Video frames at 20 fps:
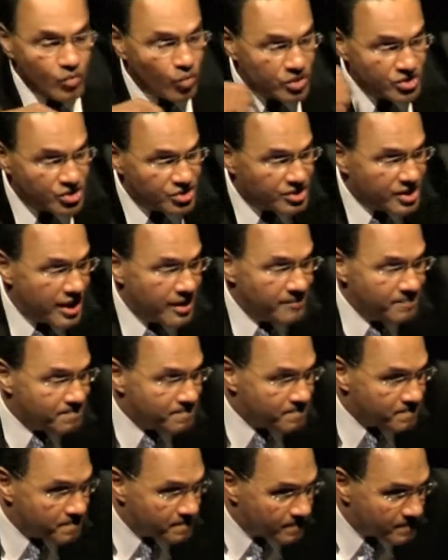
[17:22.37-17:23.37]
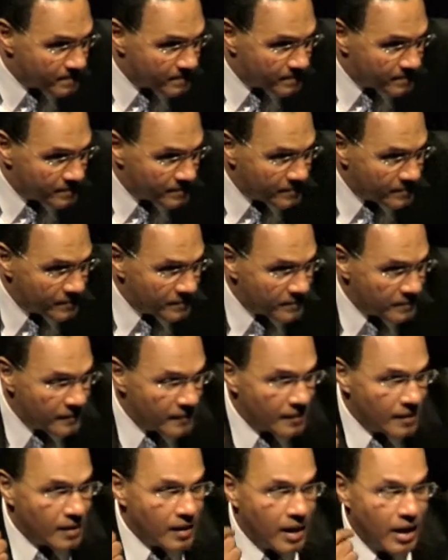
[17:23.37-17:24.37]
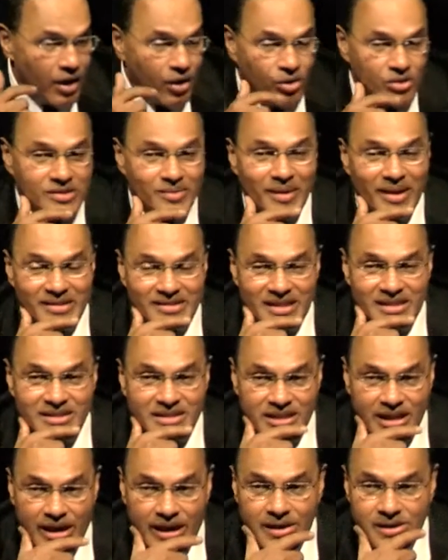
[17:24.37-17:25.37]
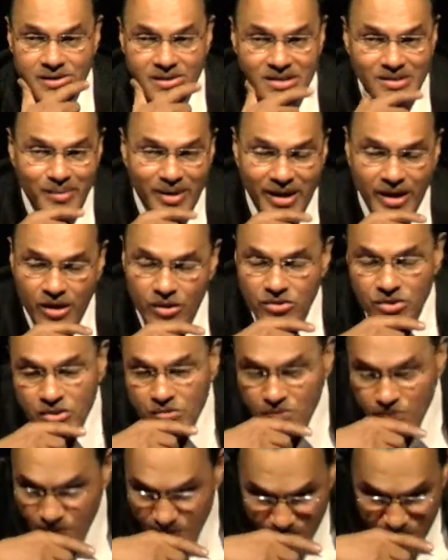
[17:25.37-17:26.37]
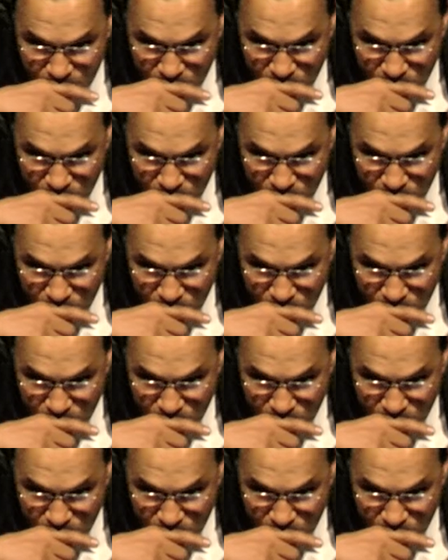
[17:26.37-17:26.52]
Would you say? I heard somebody say 10. Somebody else? 5.